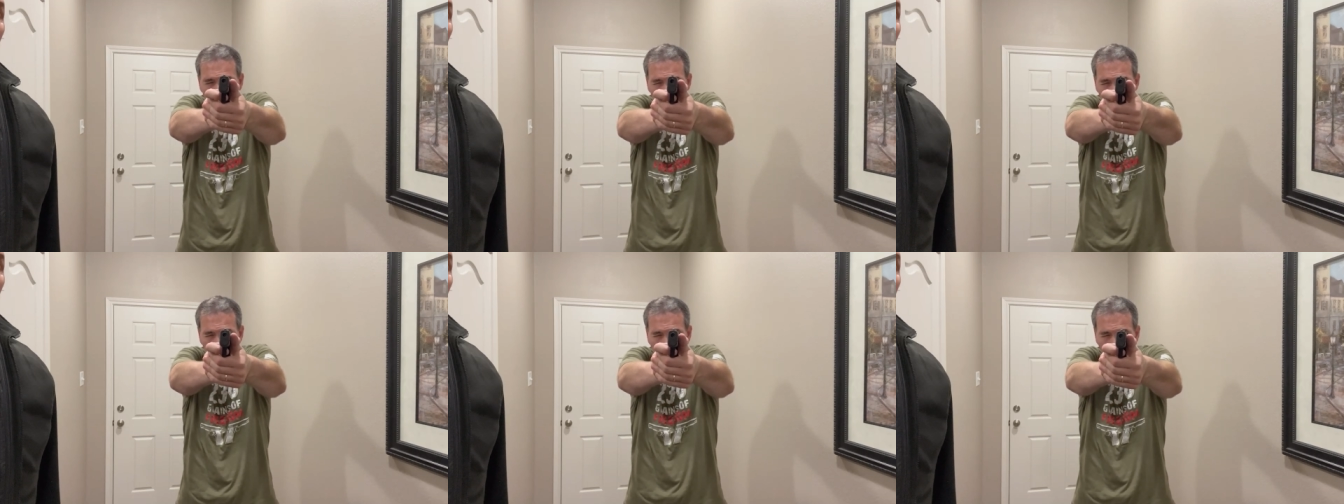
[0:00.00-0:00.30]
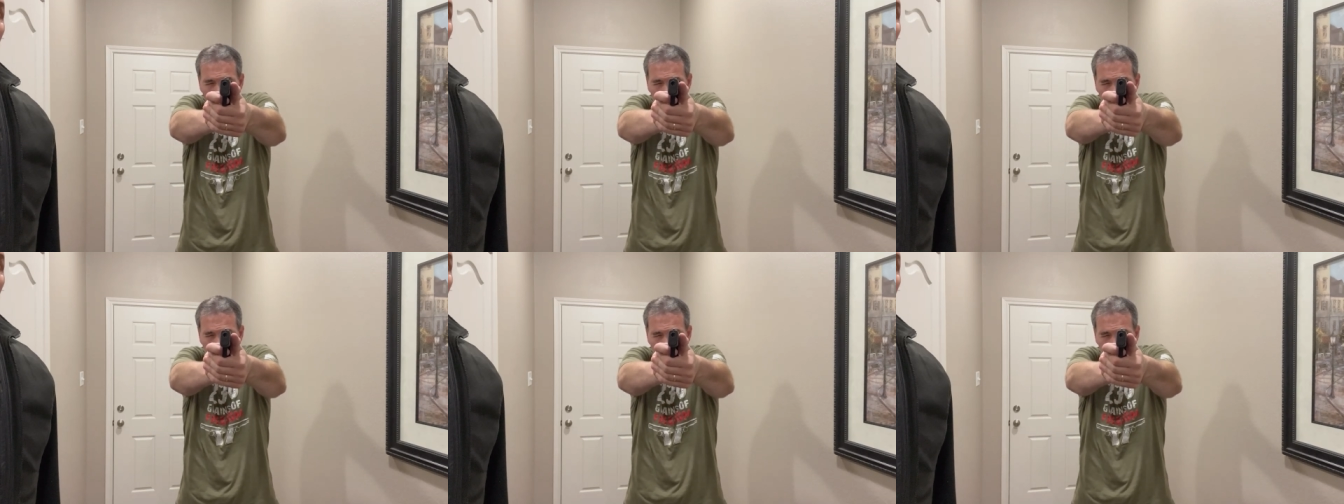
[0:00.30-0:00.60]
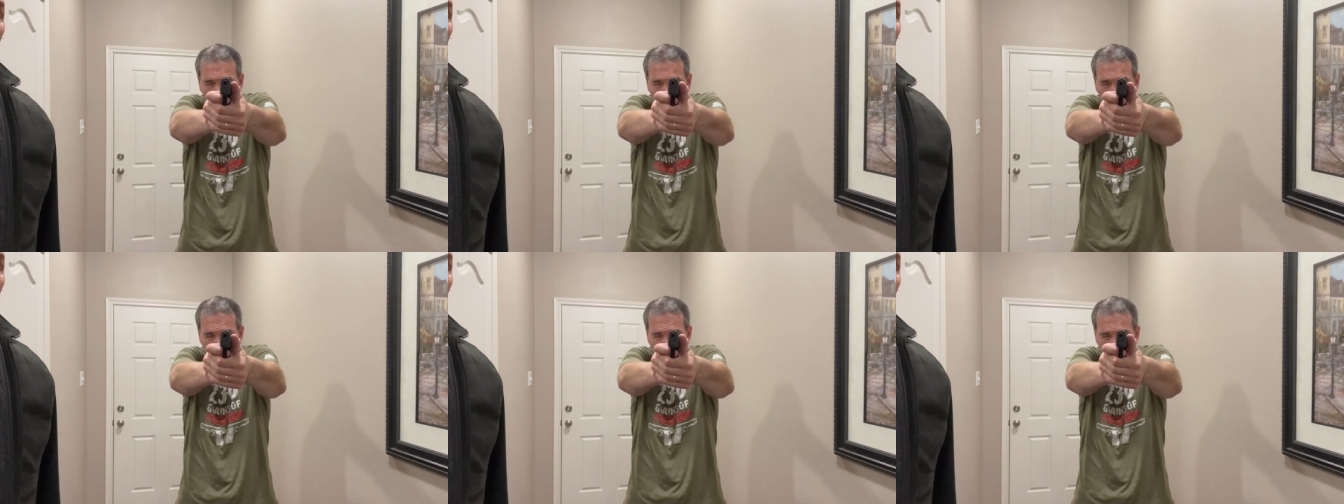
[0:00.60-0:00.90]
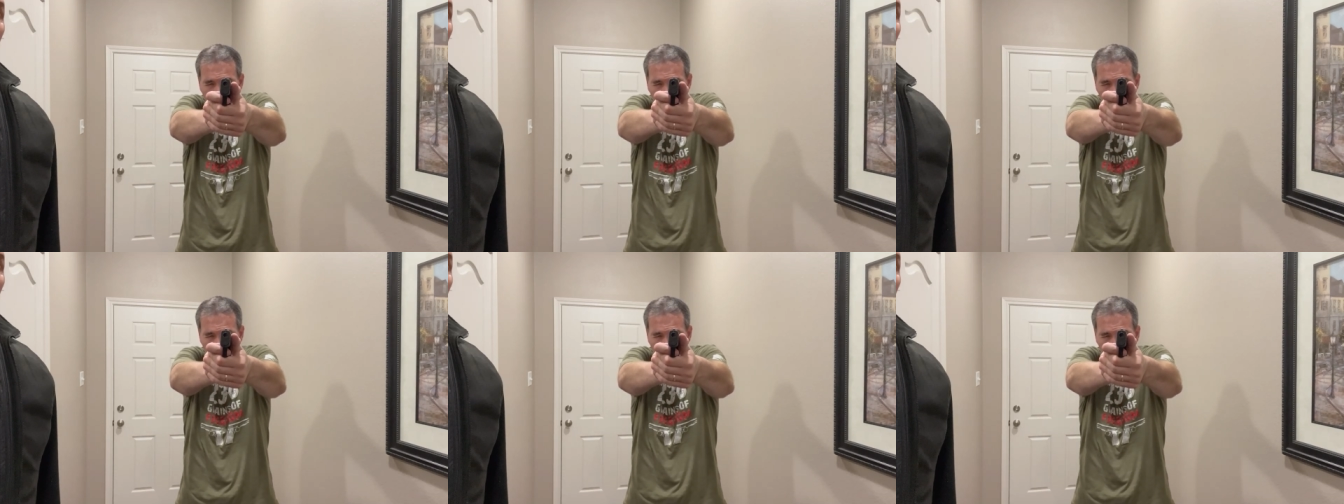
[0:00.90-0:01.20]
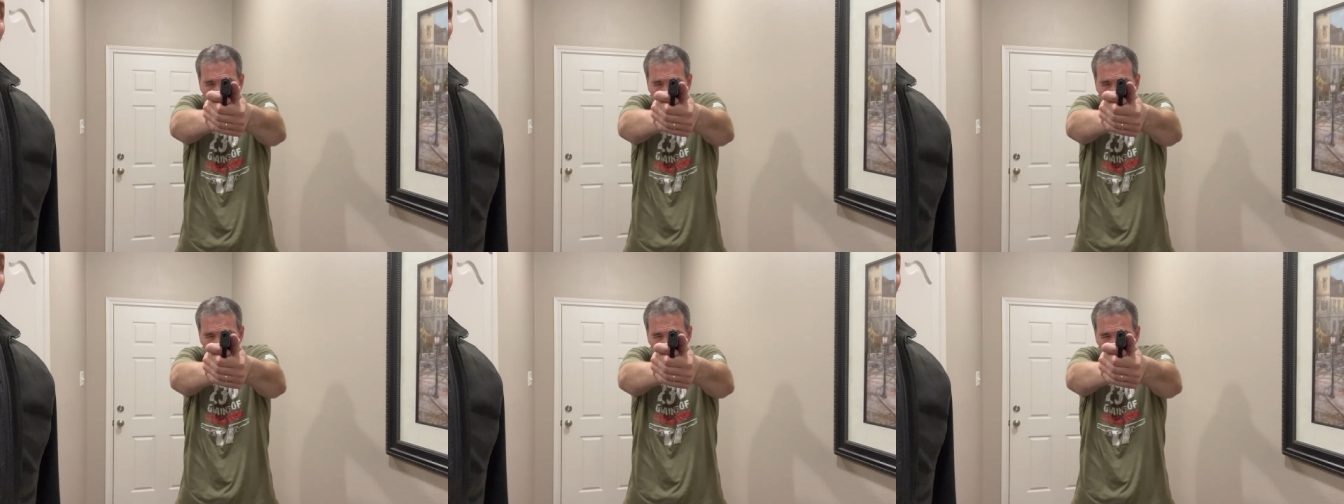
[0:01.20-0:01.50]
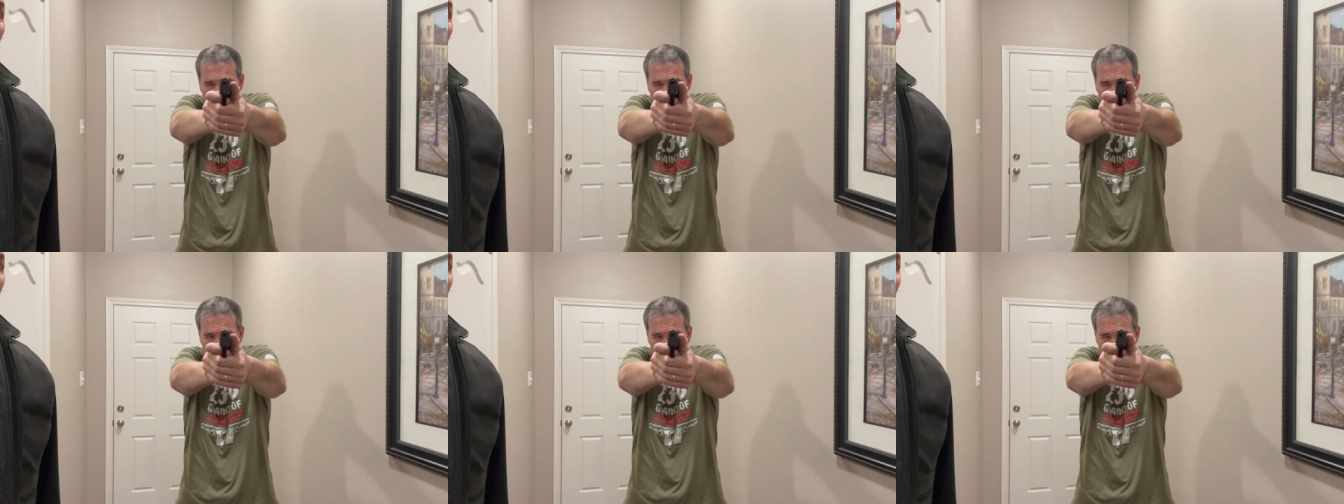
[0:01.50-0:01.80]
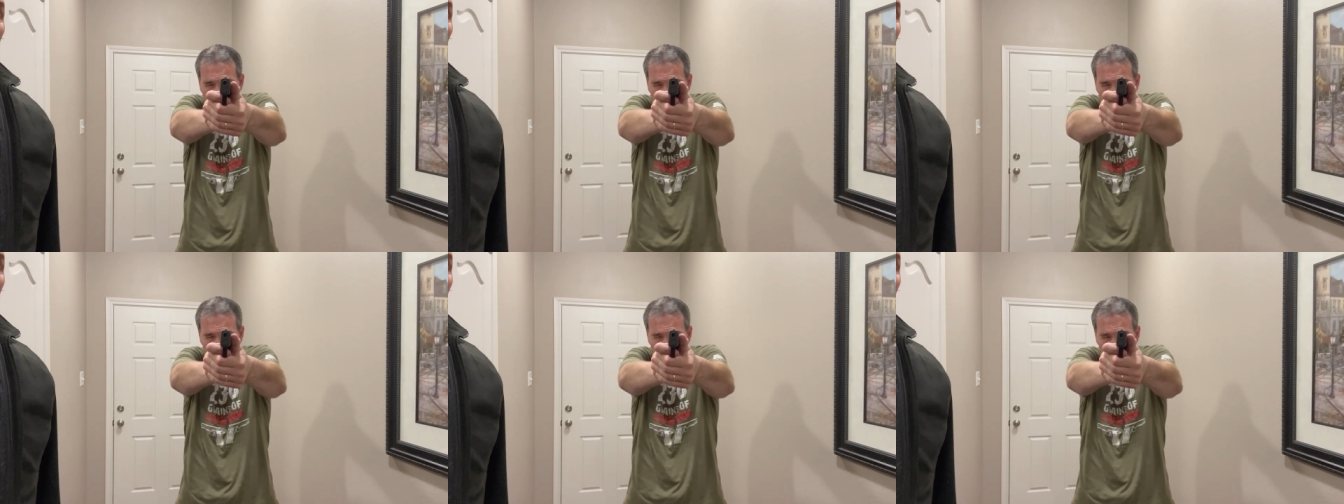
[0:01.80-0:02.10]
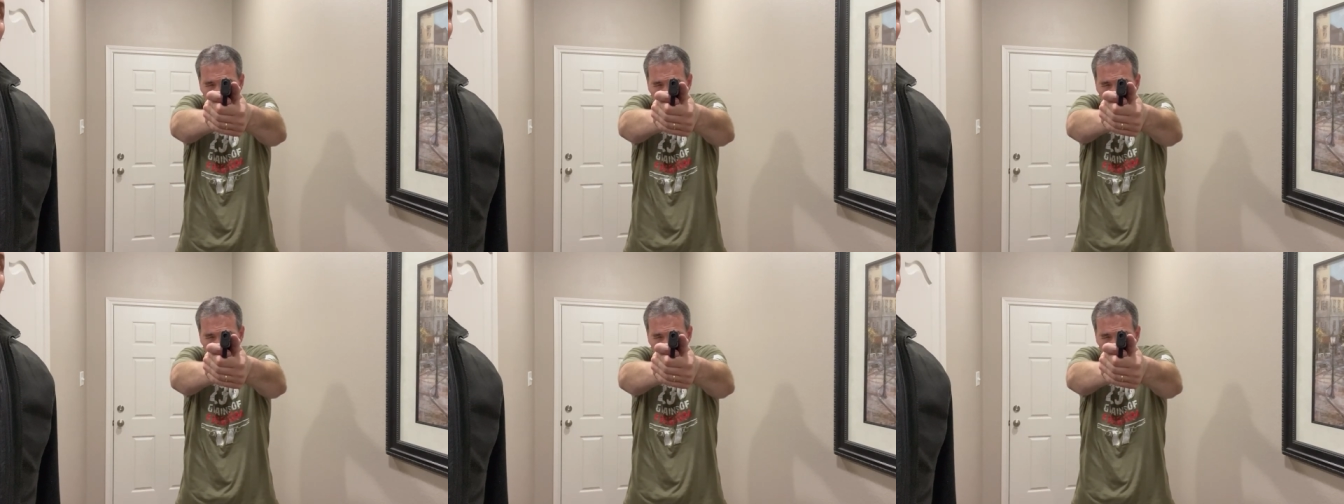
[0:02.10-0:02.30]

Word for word: twenty-five nice